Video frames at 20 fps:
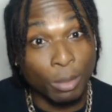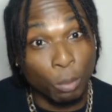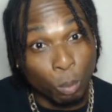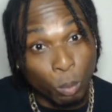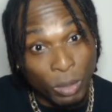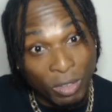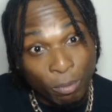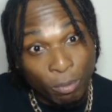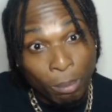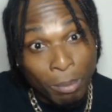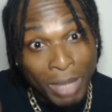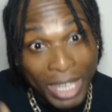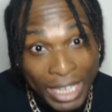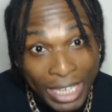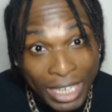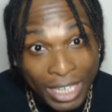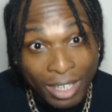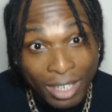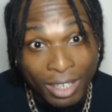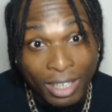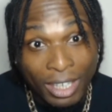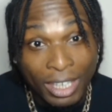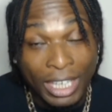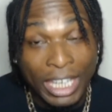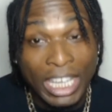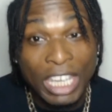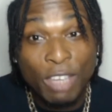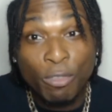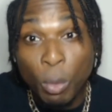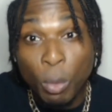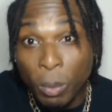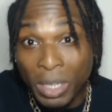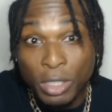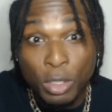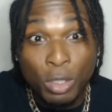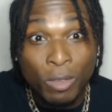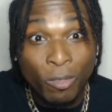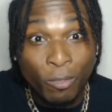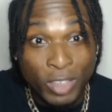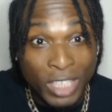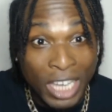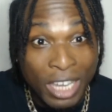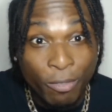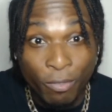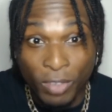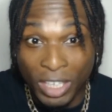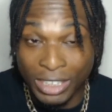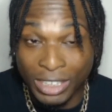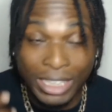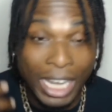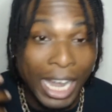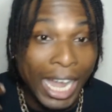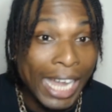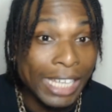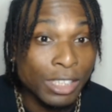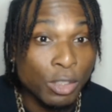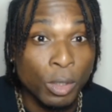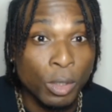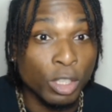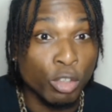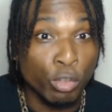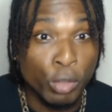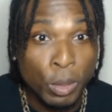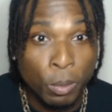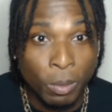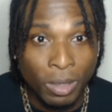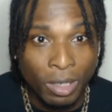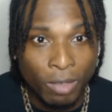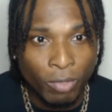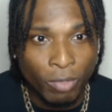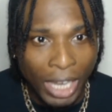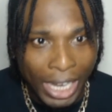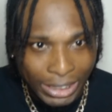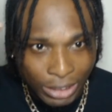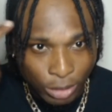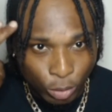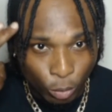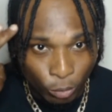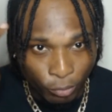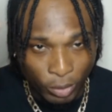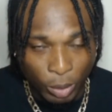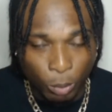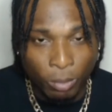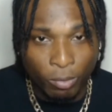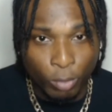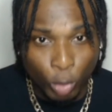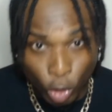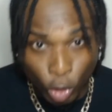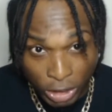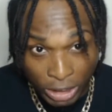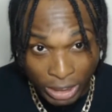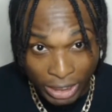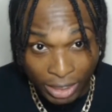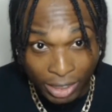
With me, even when you say things that I don't agree with, I still think with logic.